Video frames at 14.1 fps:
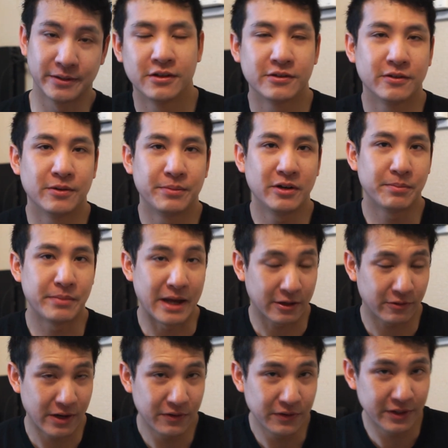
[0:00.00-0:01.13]
So a bit of
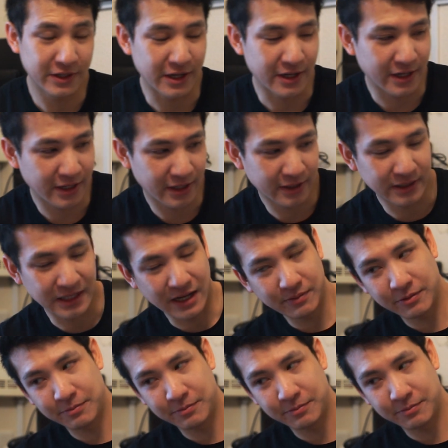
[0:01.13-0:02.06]
background, I climbed